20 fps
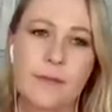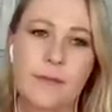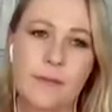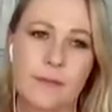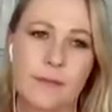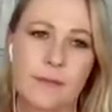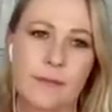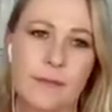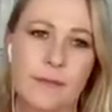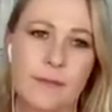
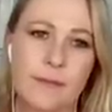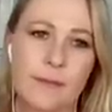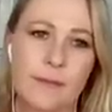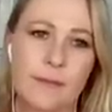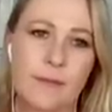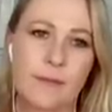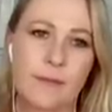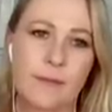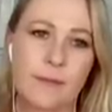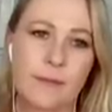
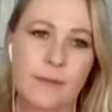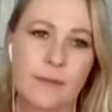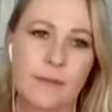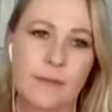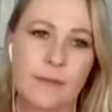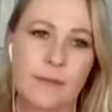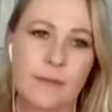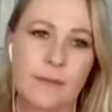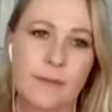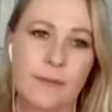
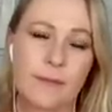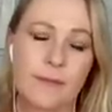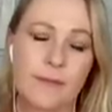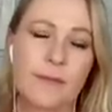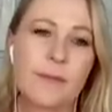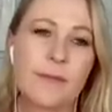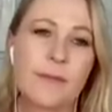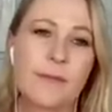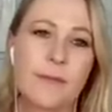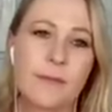
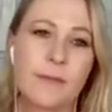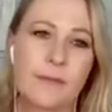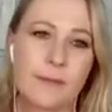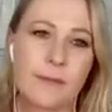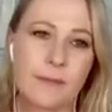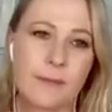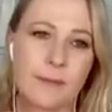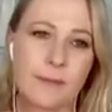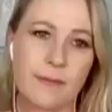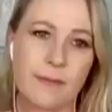
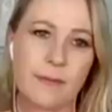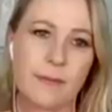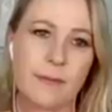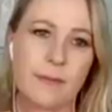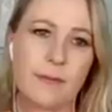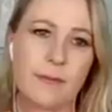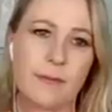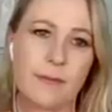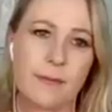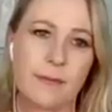
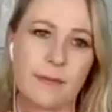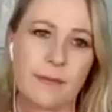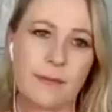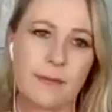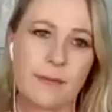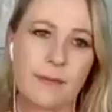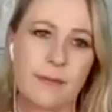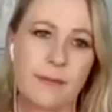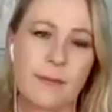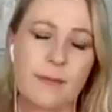
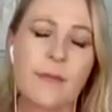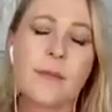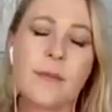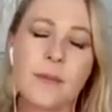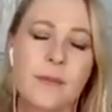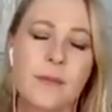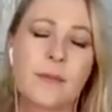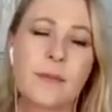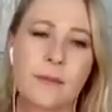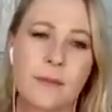
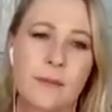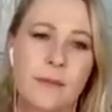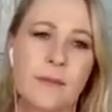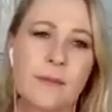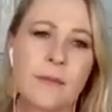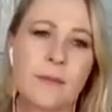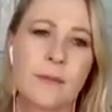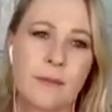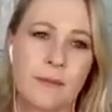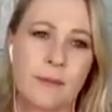
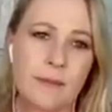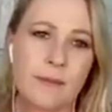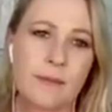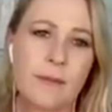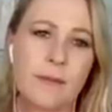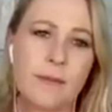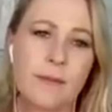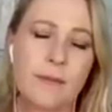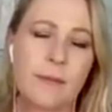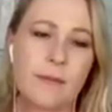
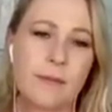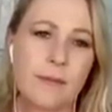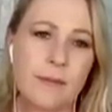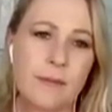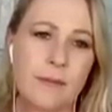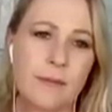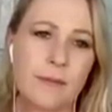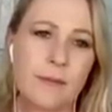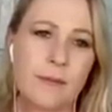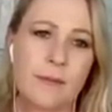
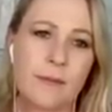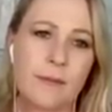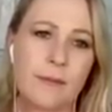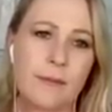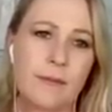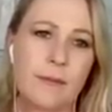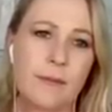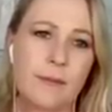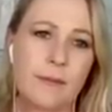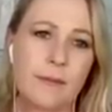
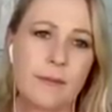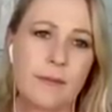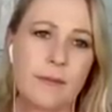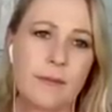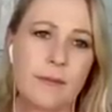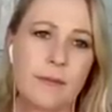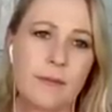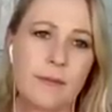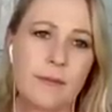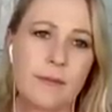
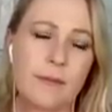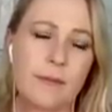This person isn't speaking.